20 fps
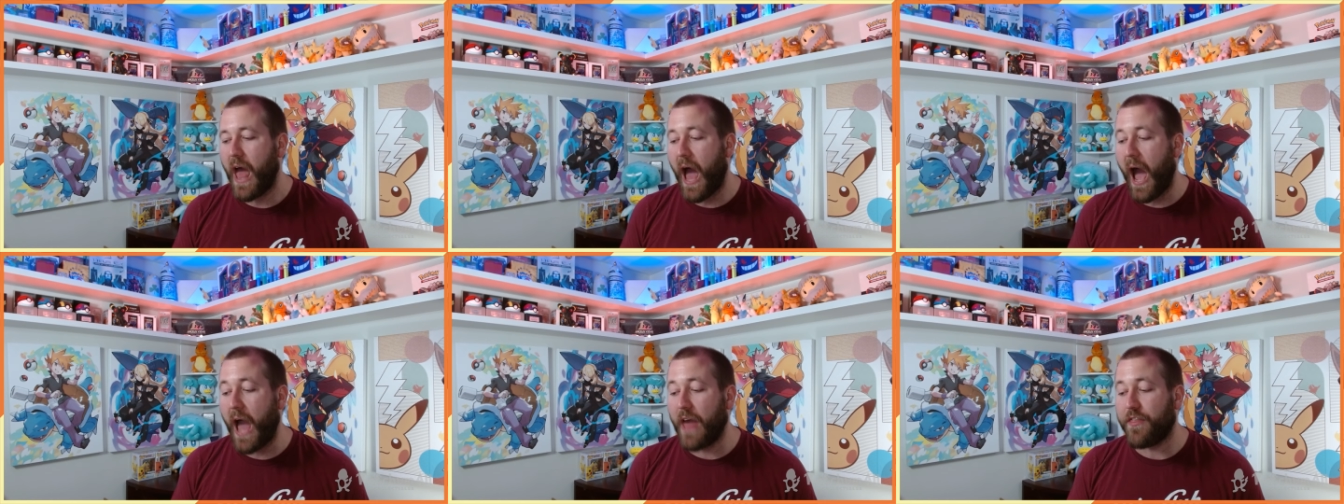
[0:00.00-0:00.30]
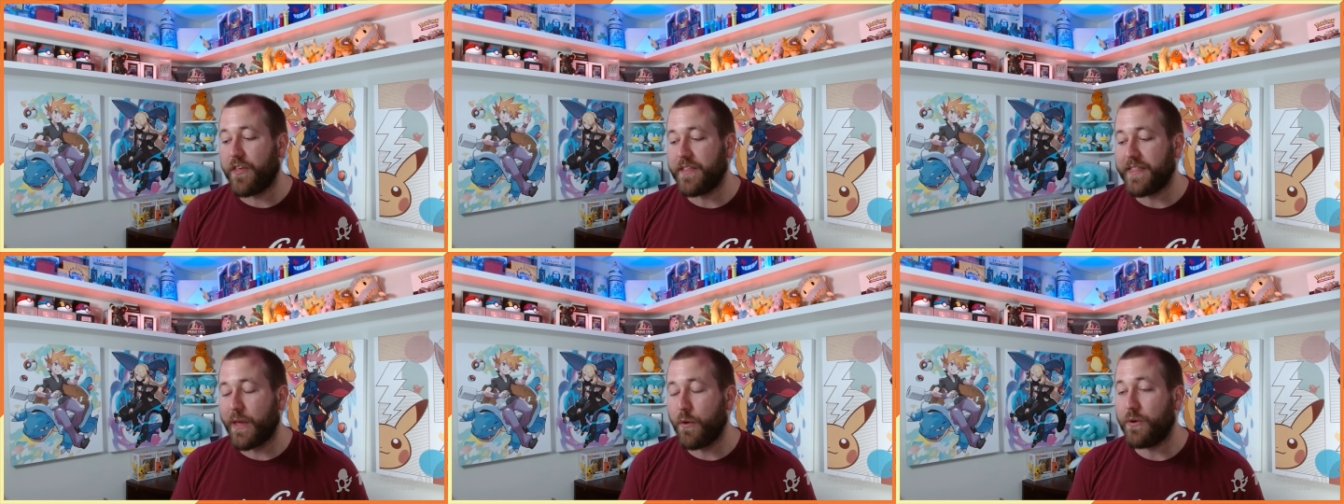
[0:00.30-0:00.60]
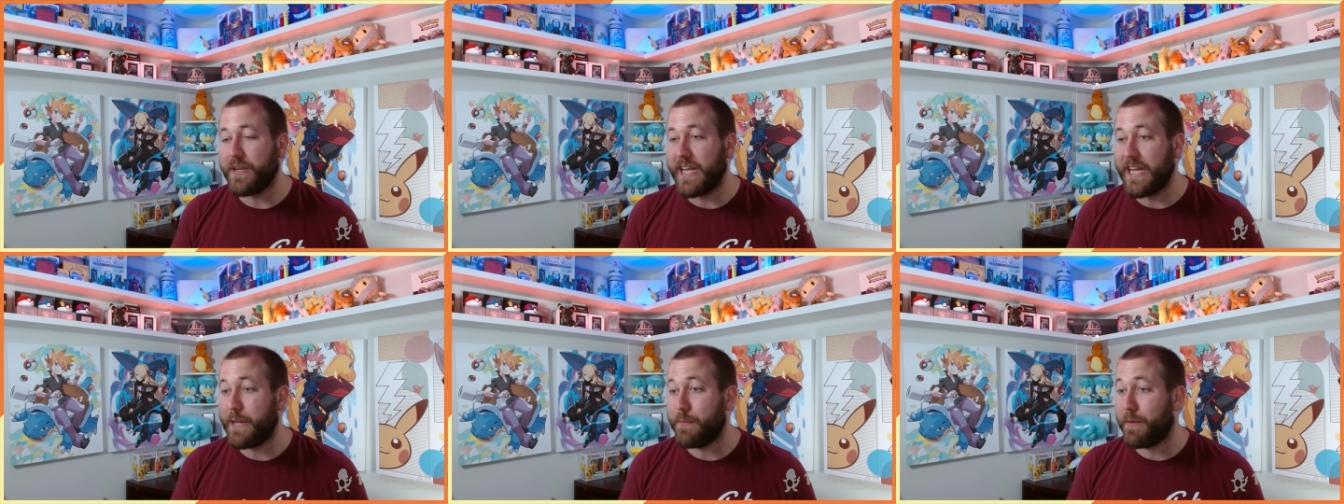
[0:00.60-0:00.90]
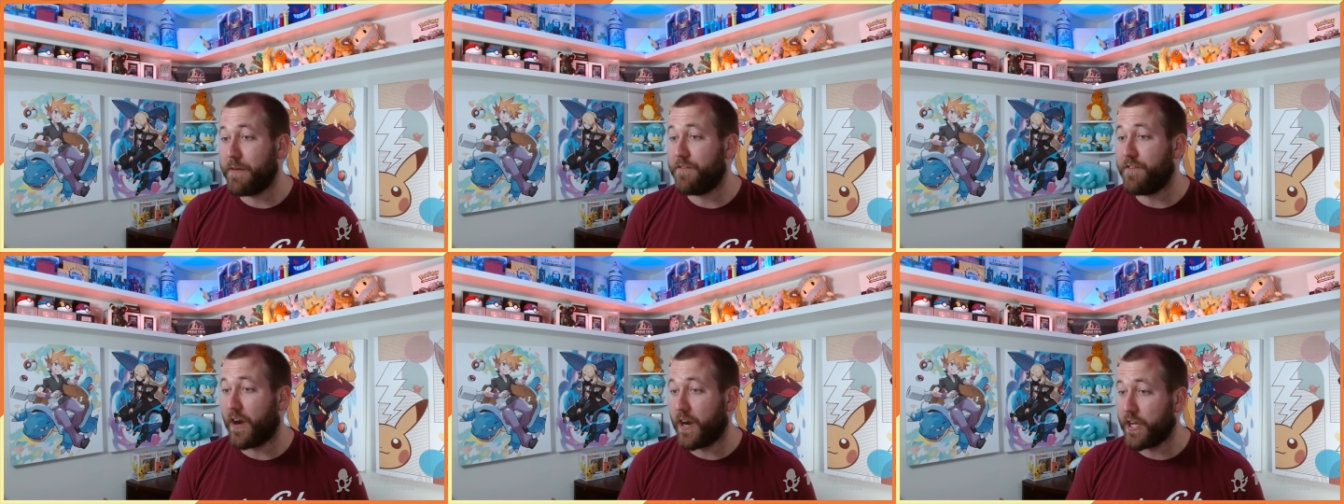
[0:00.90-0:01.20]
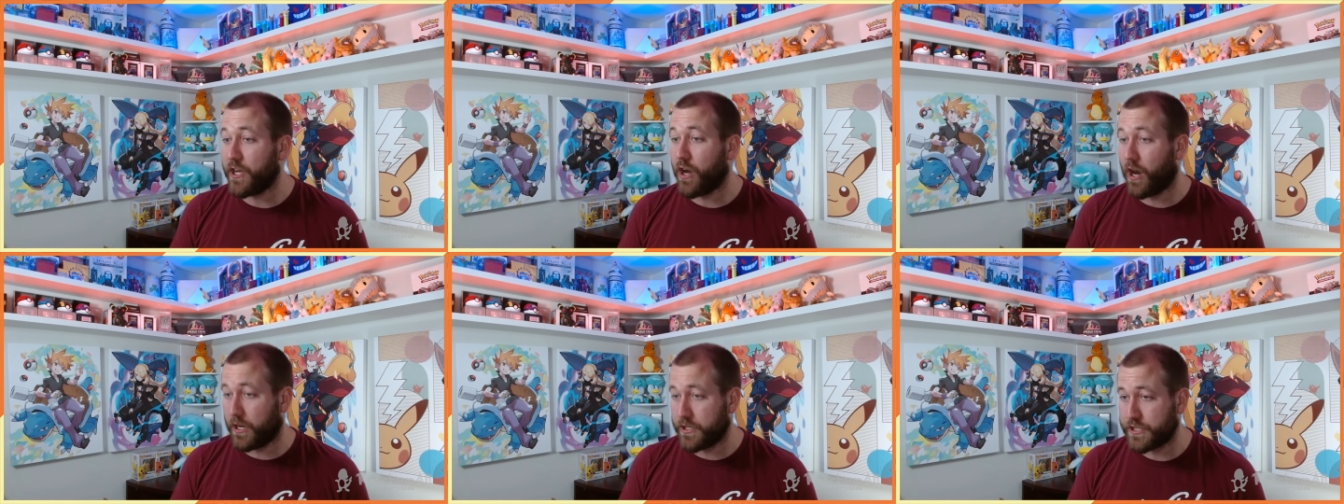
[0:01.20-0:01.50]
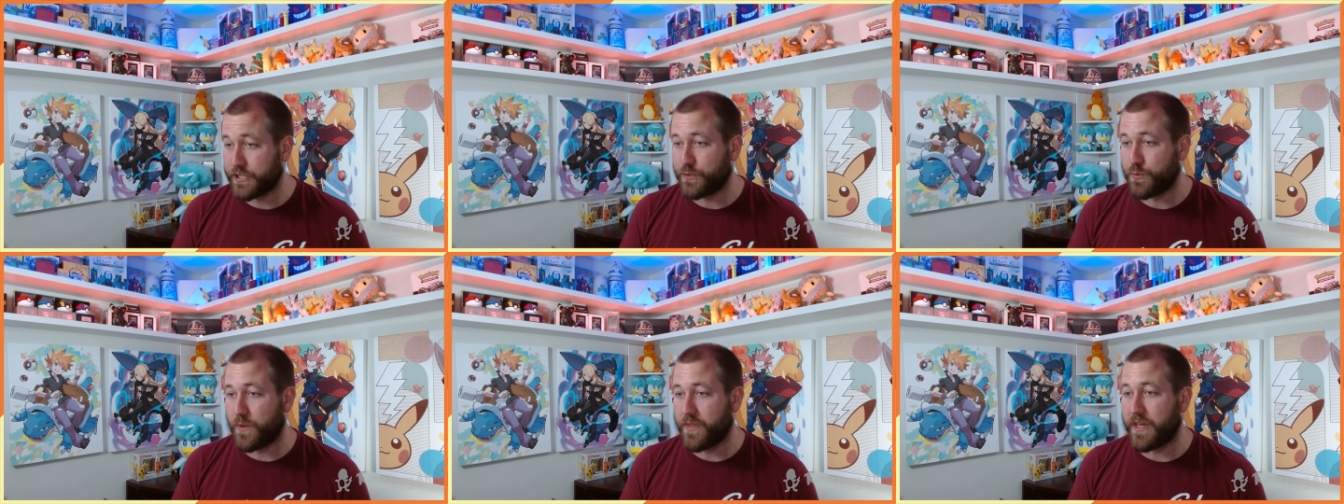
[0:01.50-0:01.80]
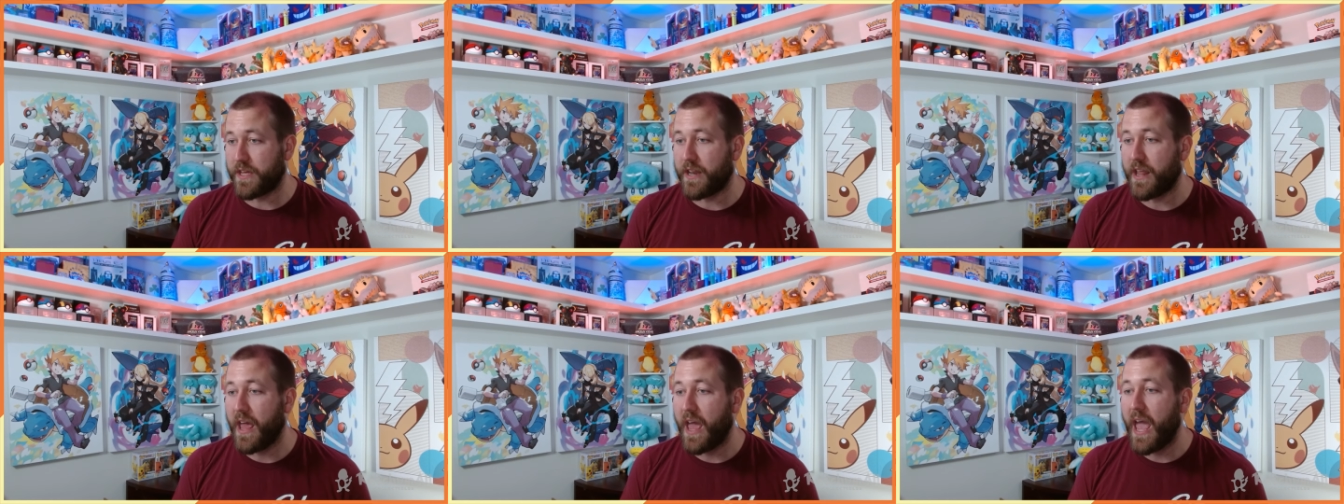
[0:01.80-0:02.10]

I think they would need to be very cautious with it.